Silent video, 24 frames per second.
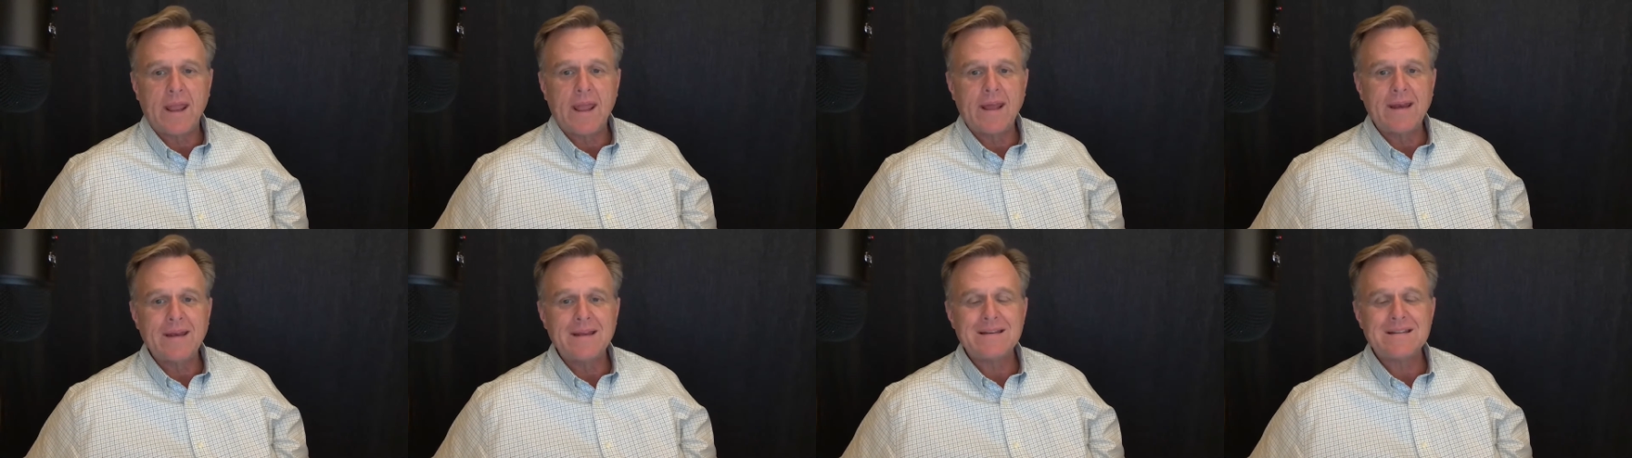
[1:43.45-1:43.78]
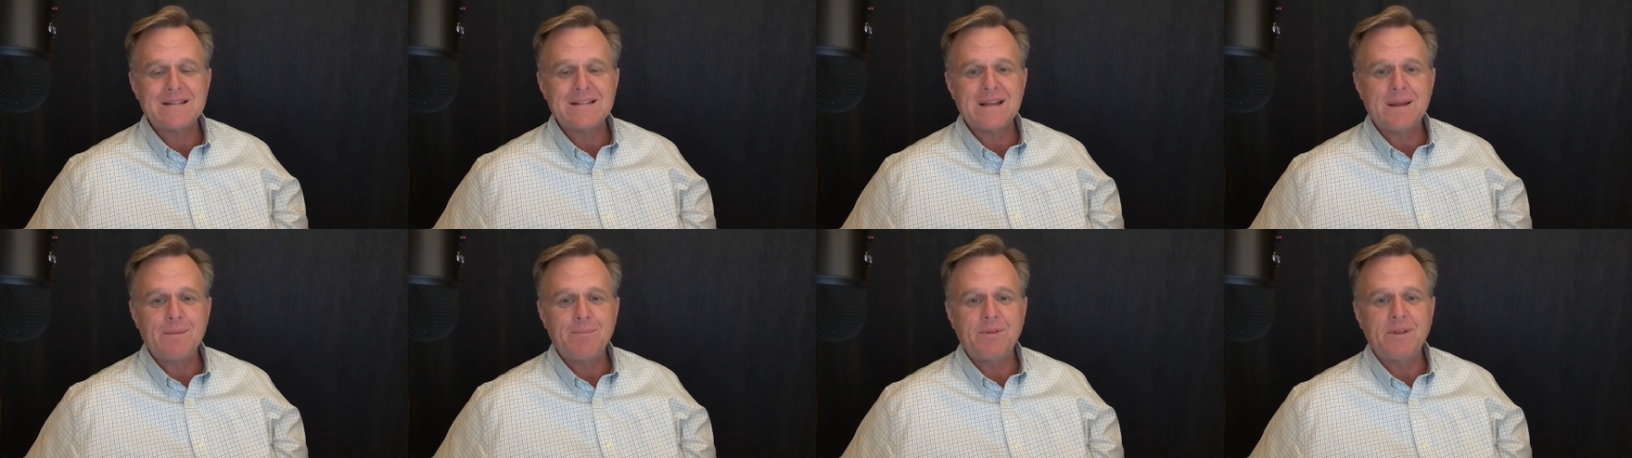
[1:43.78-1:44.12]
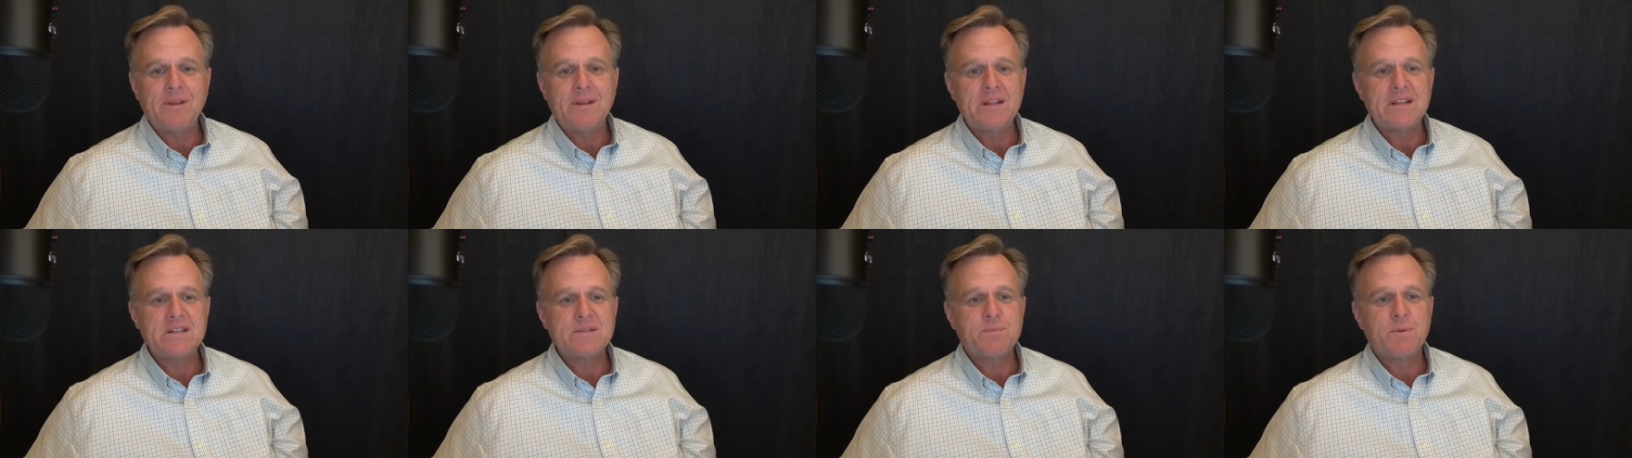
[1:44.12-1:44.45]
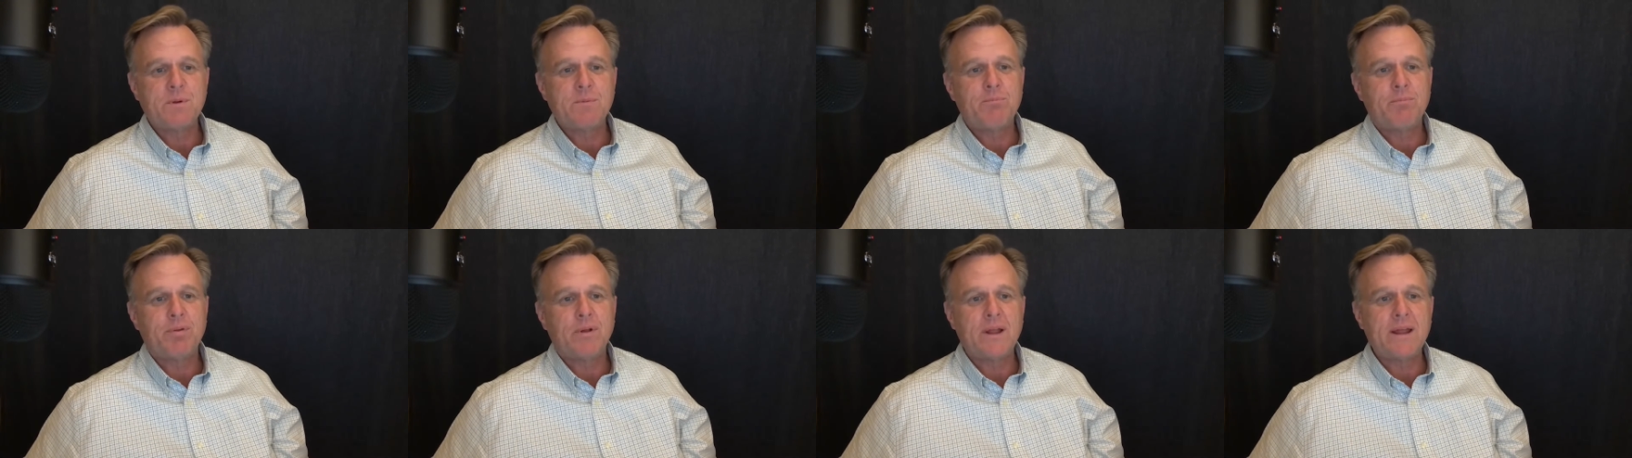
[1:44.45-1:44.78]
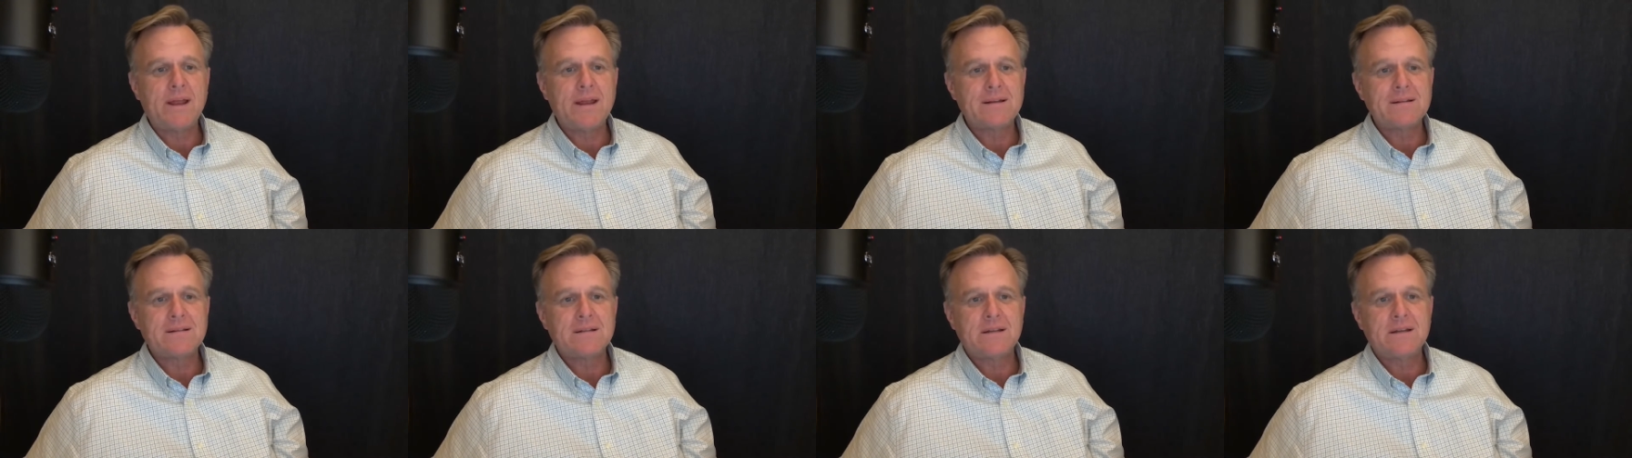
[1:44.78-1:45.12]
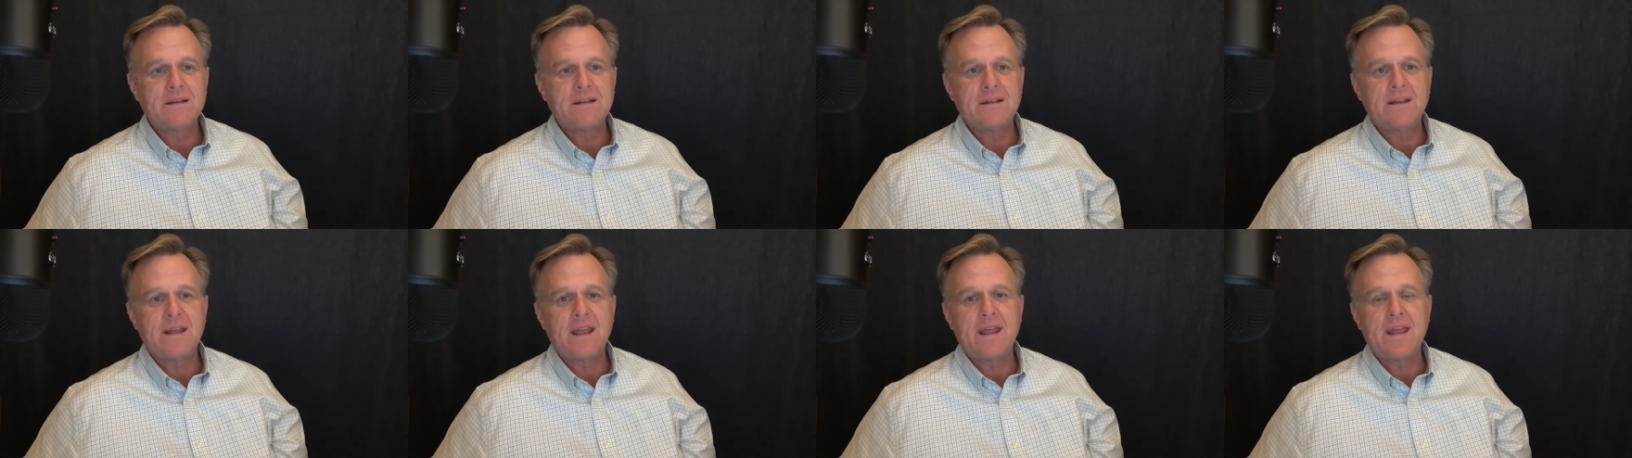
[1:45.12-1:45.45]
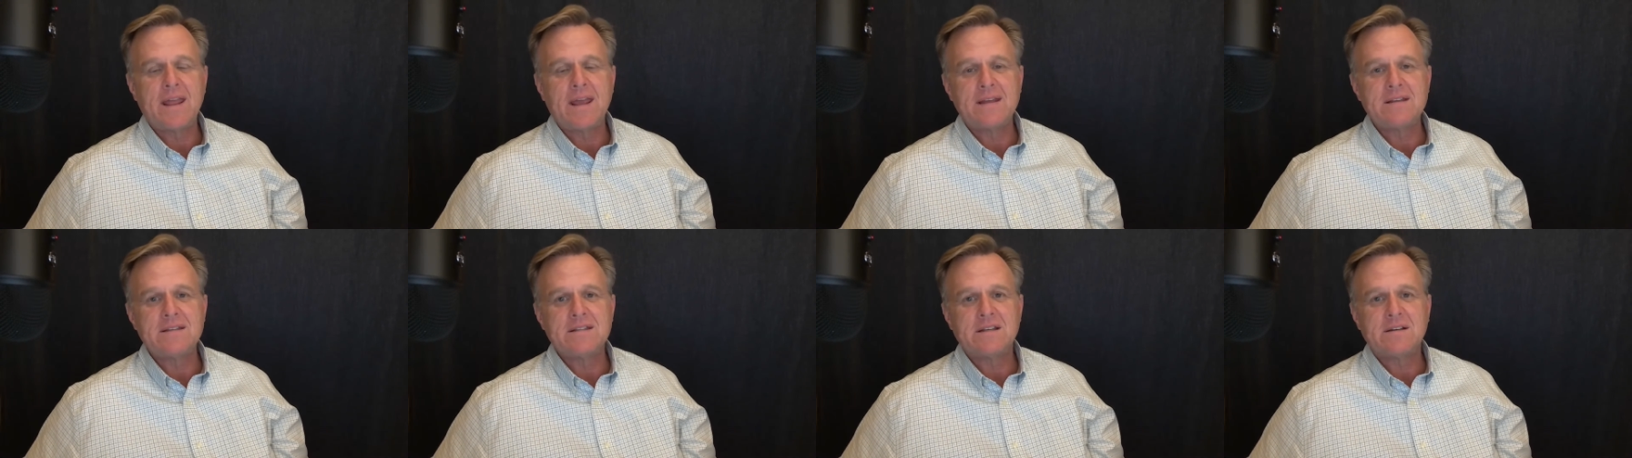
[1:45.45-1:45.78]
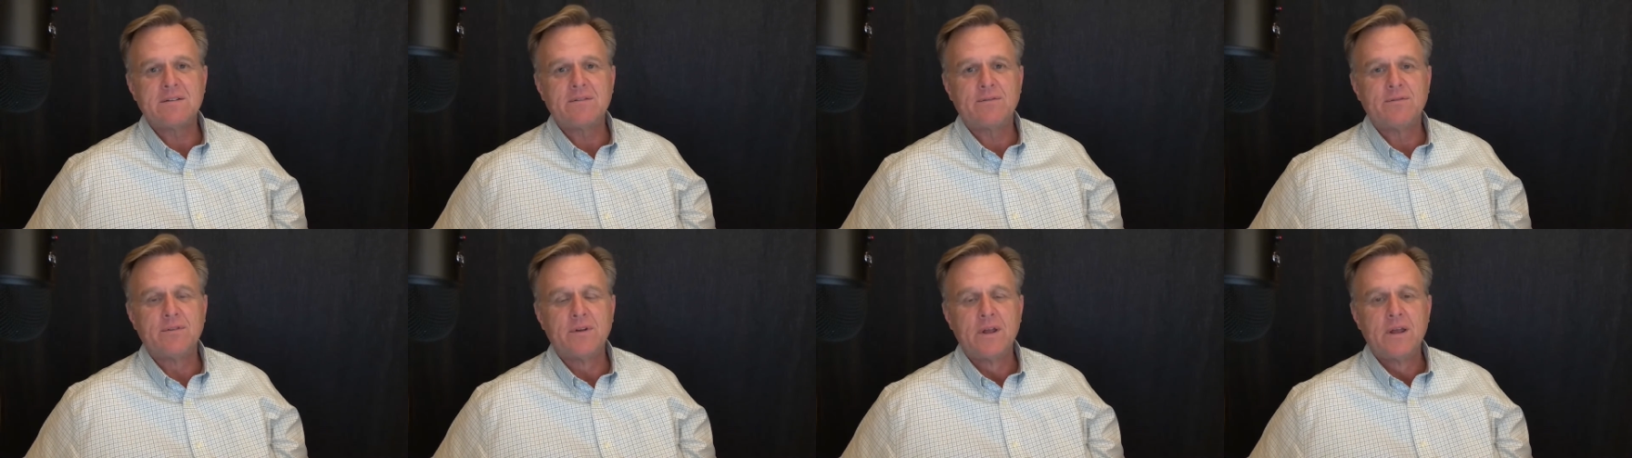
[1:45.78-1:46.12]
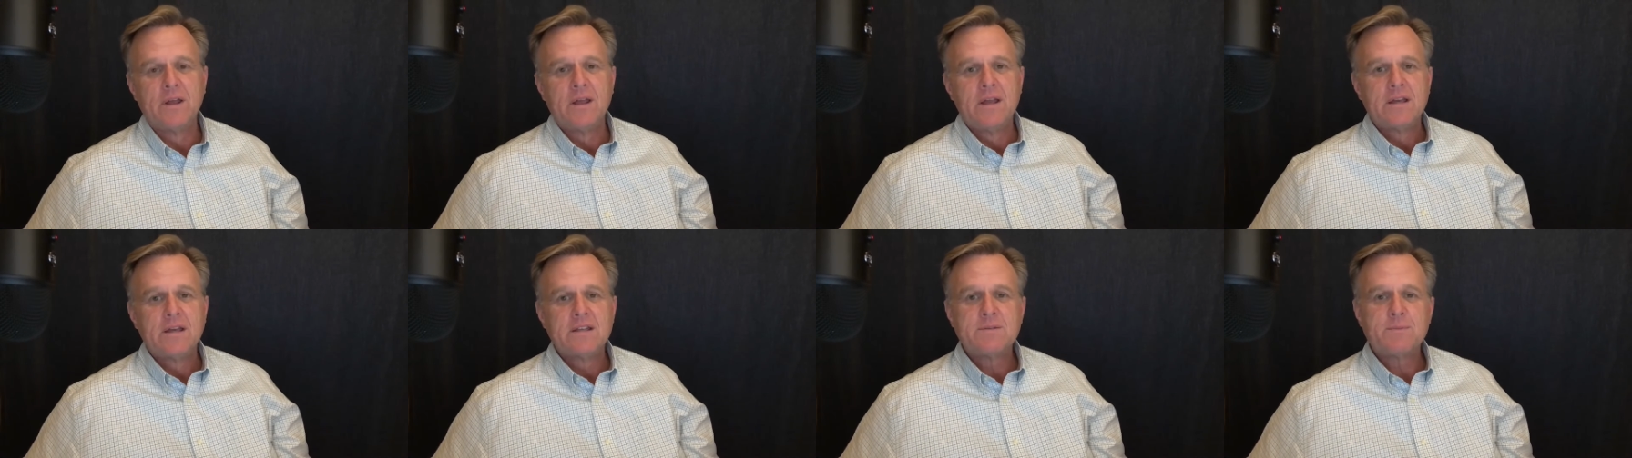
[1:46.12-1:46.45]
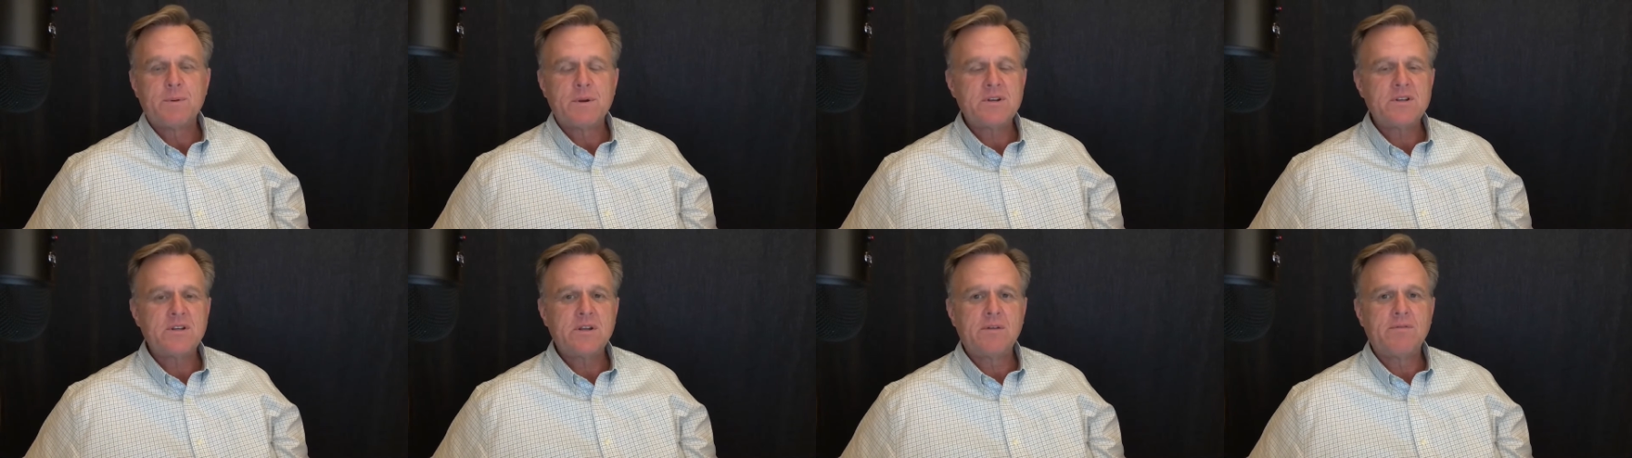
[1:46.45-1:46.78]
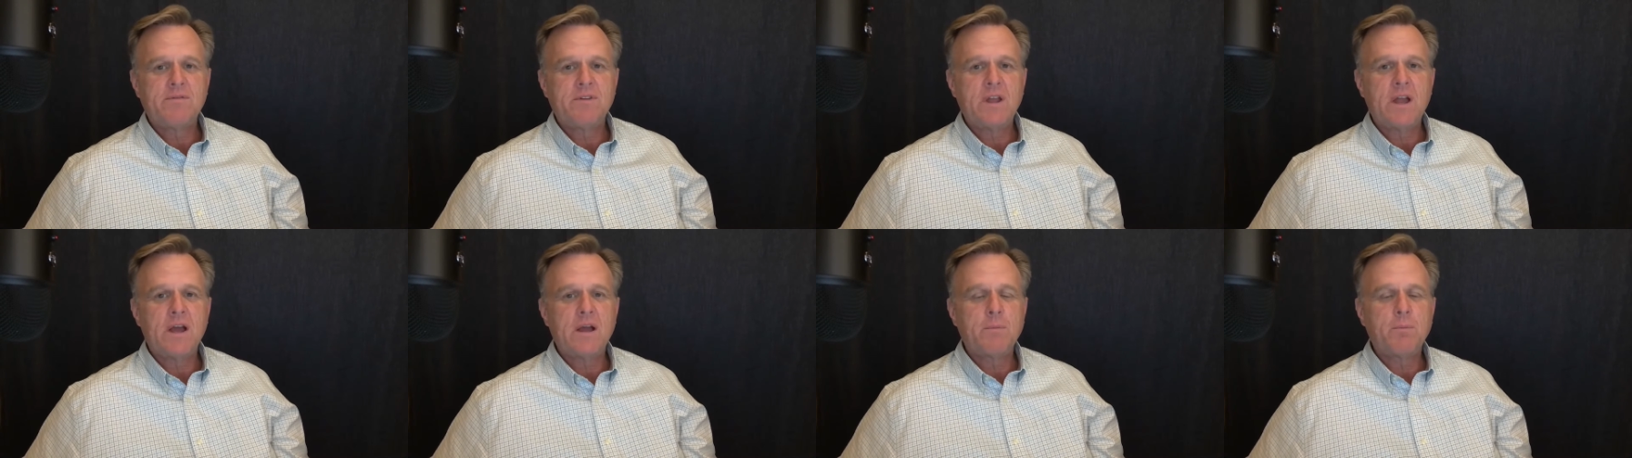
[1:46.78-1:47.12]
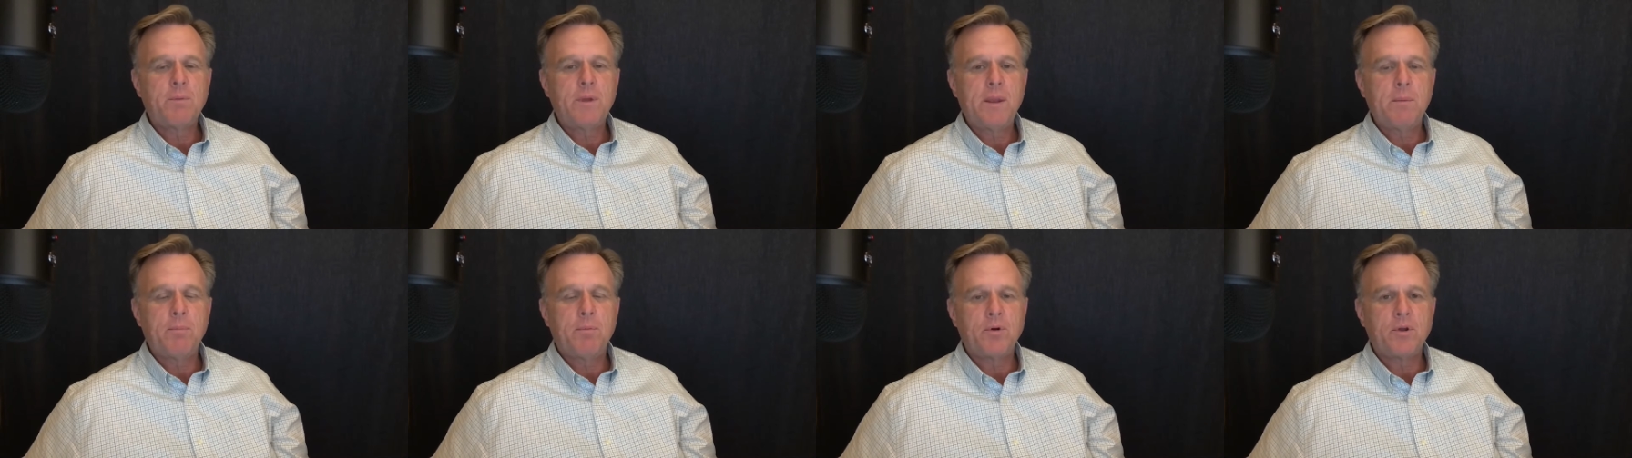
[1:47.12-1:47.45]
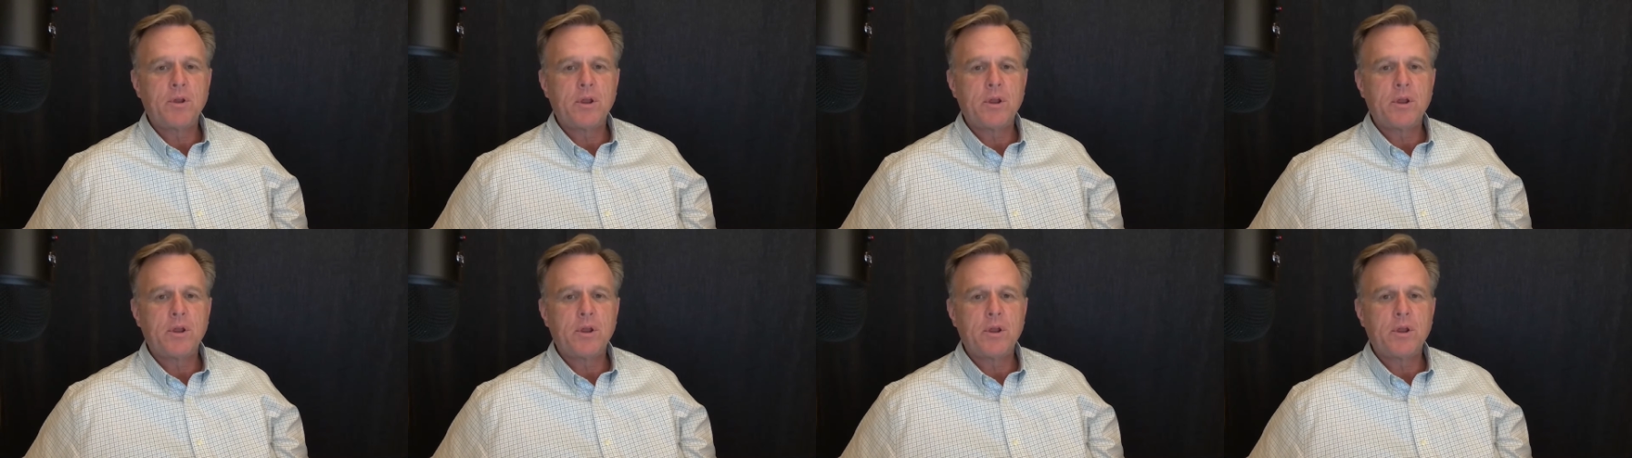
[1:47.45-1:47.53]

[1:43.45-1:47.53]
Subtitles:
and it's something that's been planted in the heads of, especially of young people.